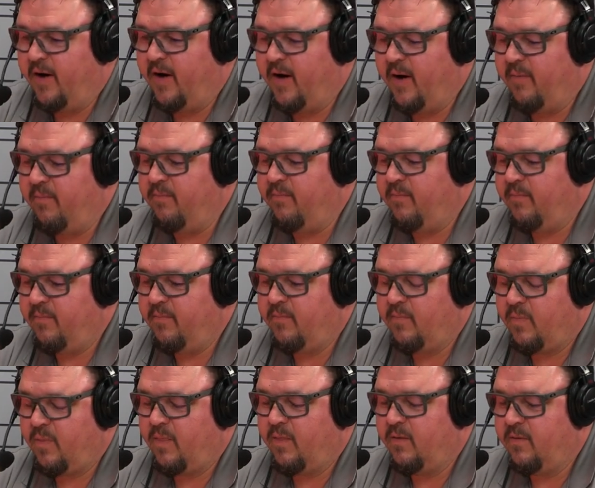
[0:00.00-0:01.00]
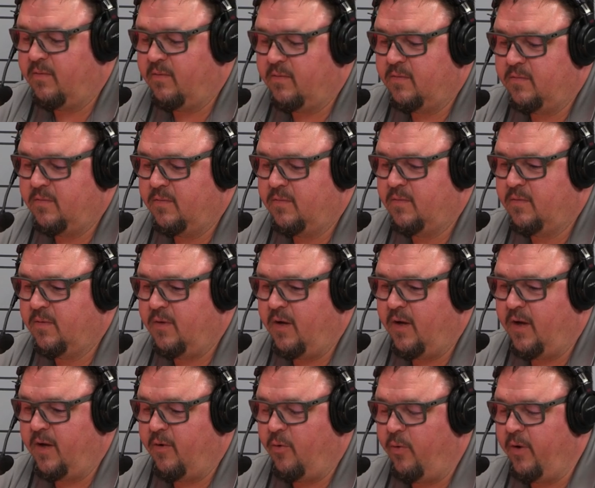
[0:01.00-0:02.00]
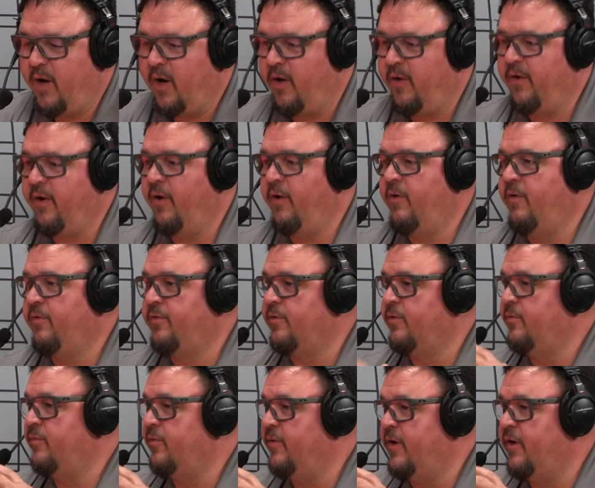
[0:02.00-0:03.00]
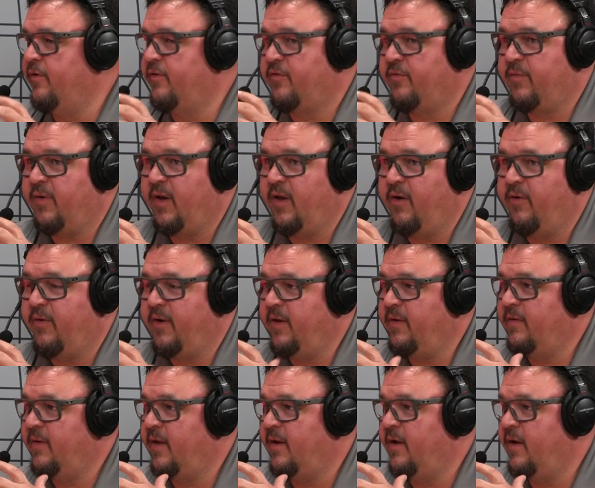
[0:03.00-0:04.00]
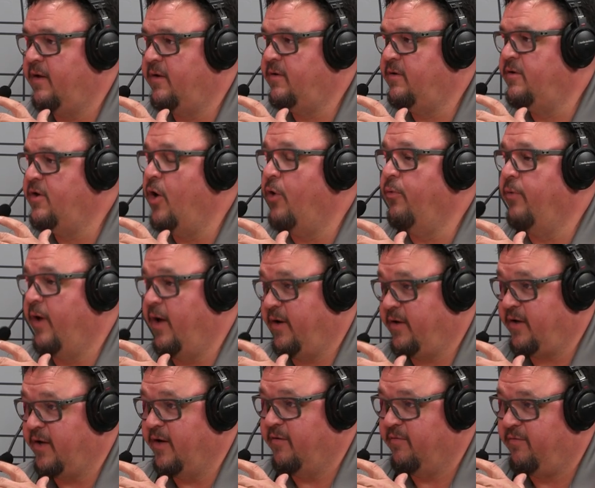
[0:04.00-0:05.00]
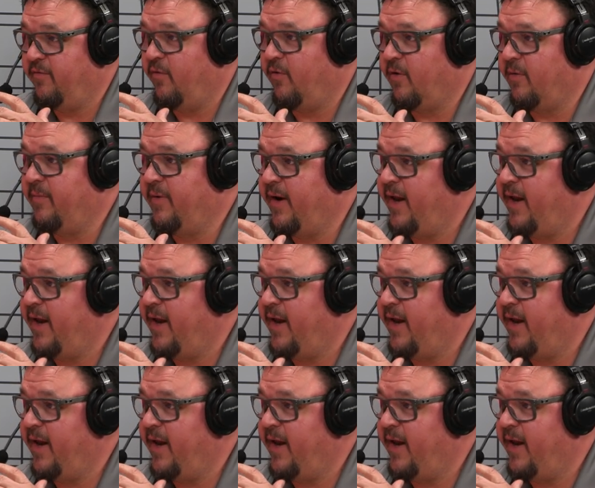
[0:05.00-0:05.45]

Um, we all know through the years of reloading that a donut can form,